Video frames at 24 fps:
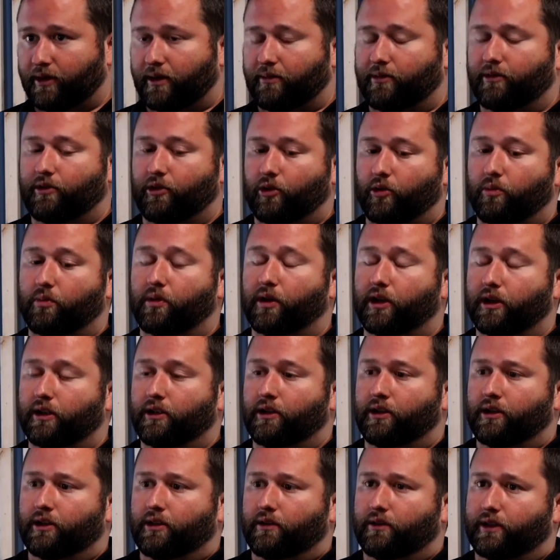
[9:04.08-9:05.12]
hole, but
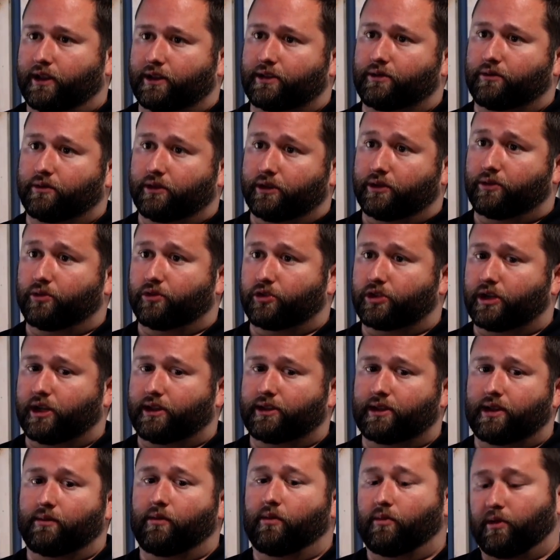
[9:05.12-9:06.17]
that's a really cool shot
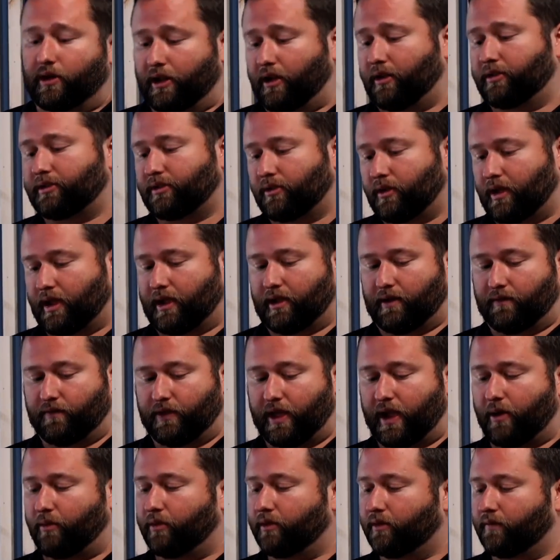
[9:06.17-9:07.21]
timer. But I also have
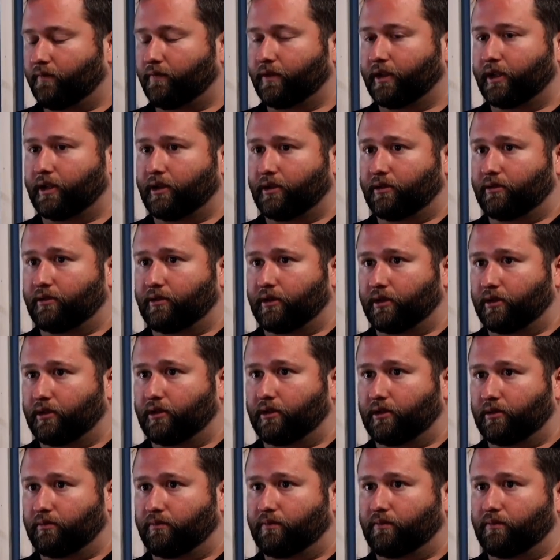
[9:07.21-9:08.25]
that one and
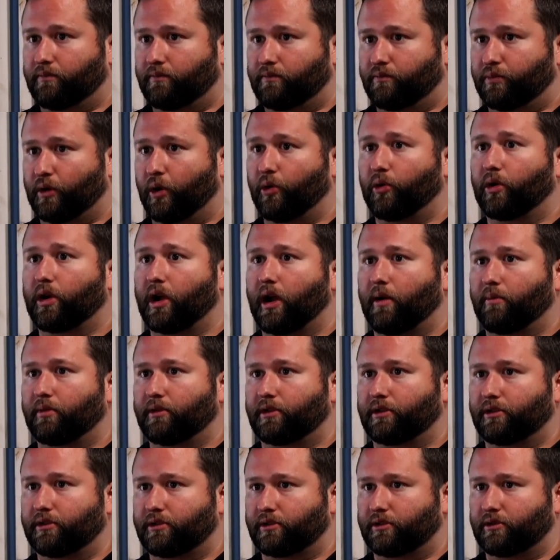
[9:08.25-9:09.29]
the Pro
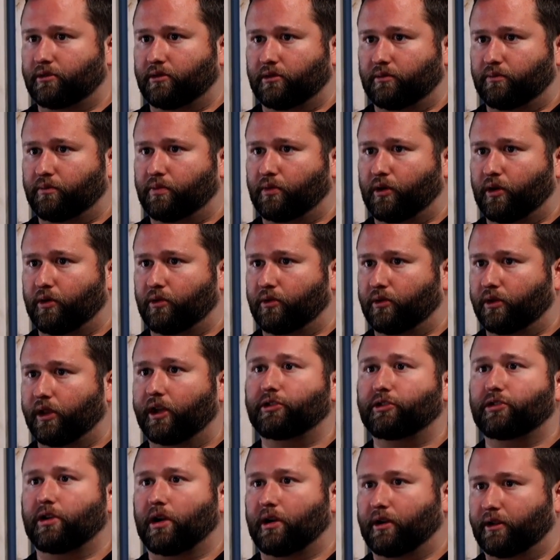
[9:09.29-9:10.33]
Competition or Pro
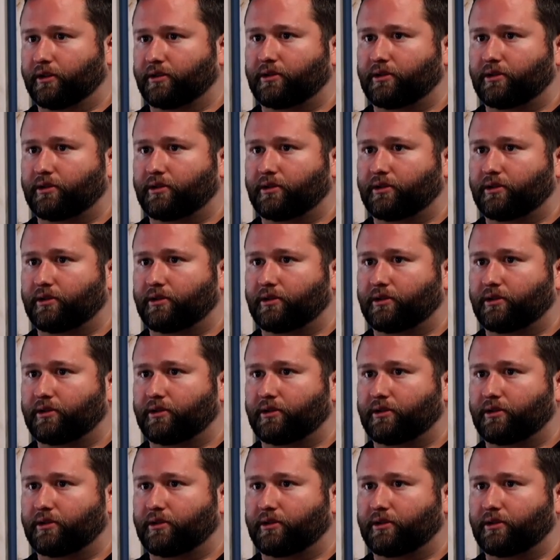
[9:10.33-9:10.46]
Electronics